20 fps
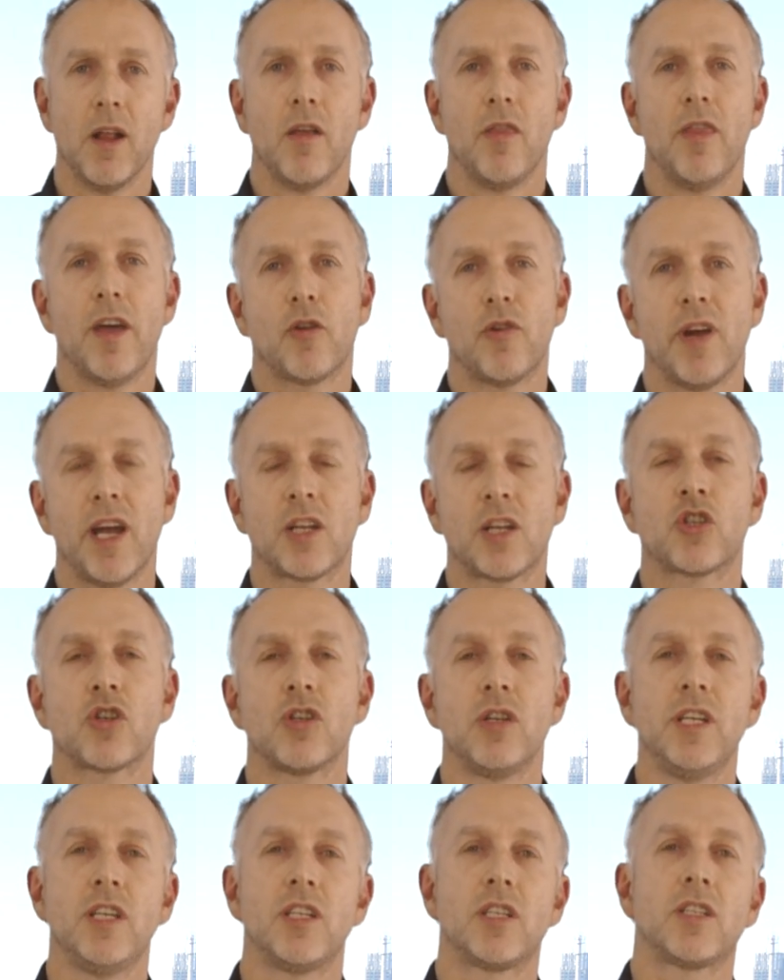There are
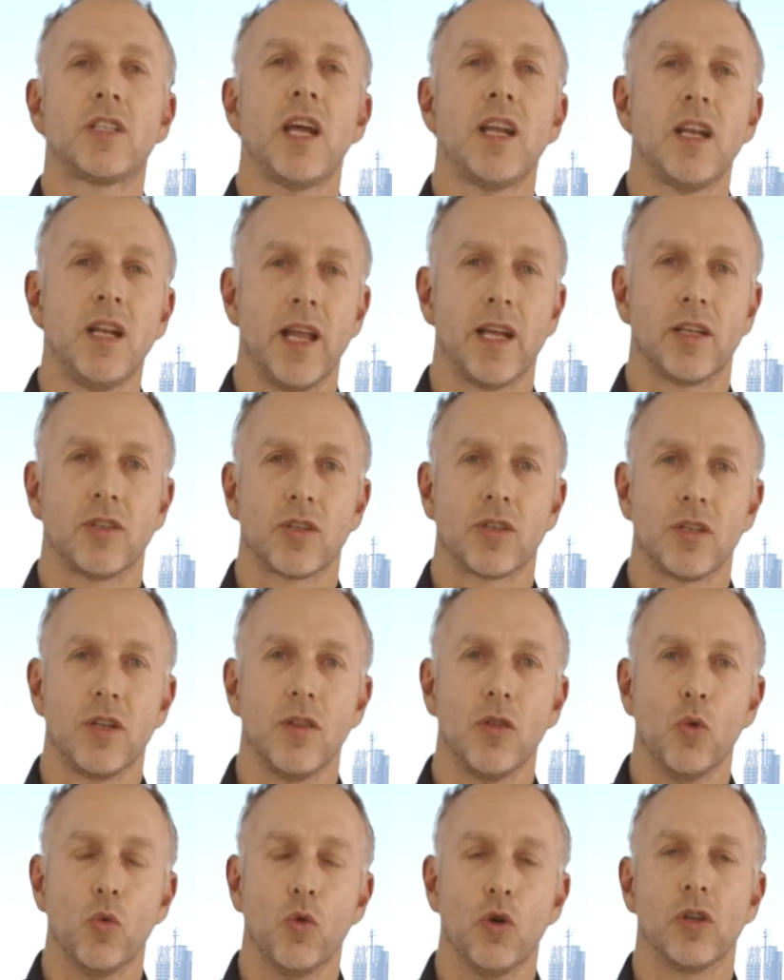actually 10 letters
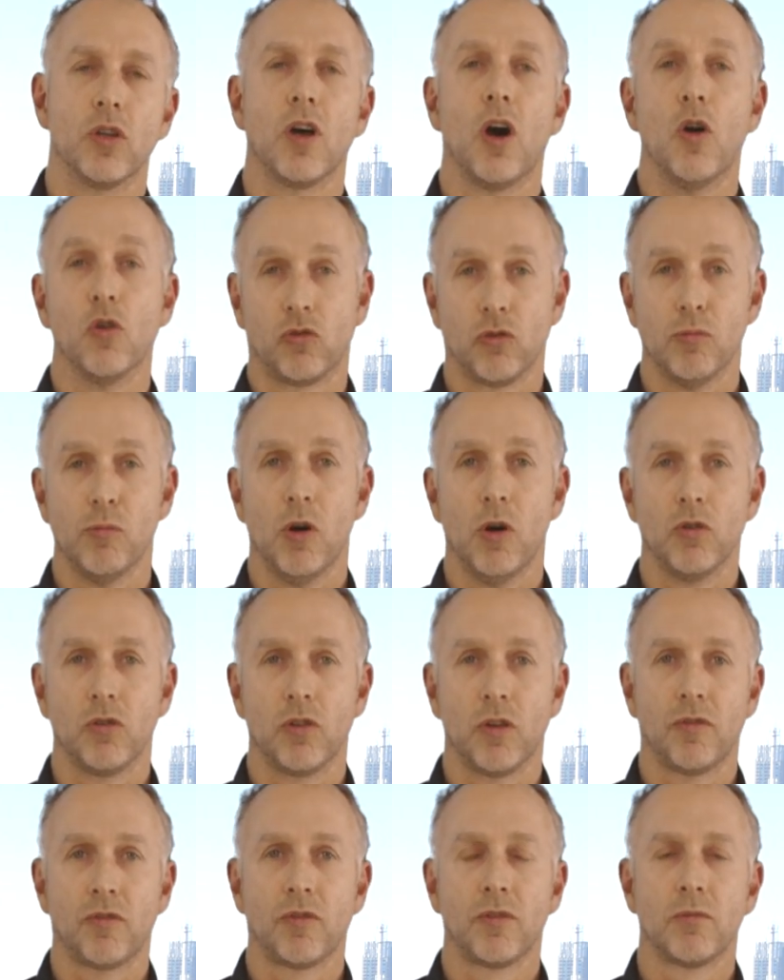in the word
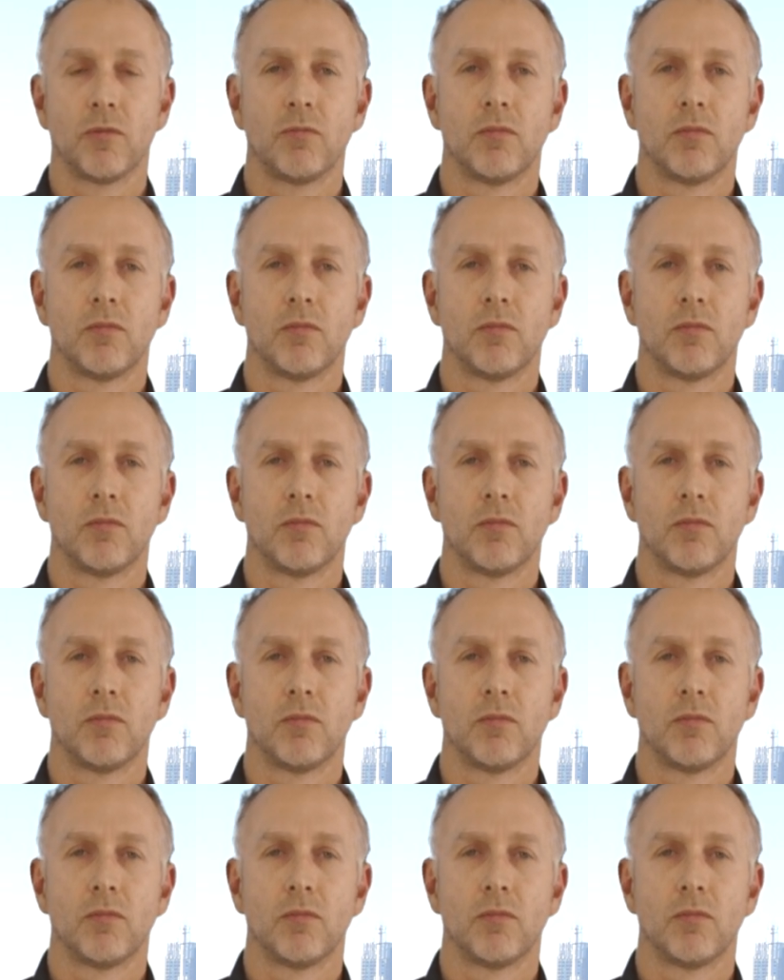automotive.